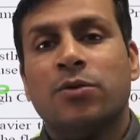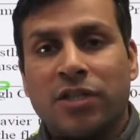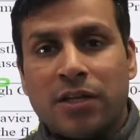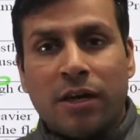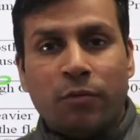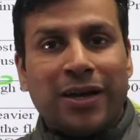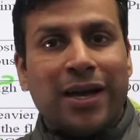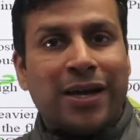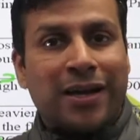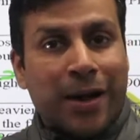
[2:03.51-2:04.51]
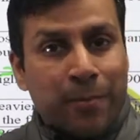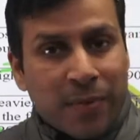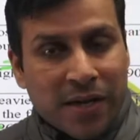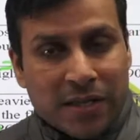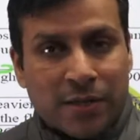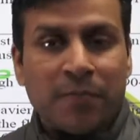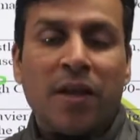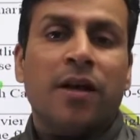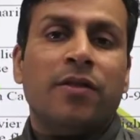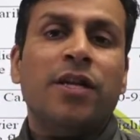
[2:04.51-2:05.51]
Generally we compress
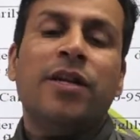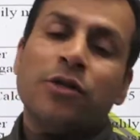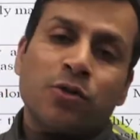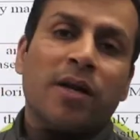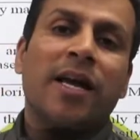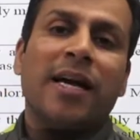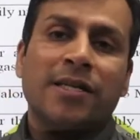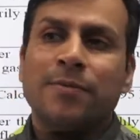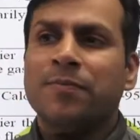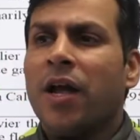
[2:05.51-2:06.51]
the natural gas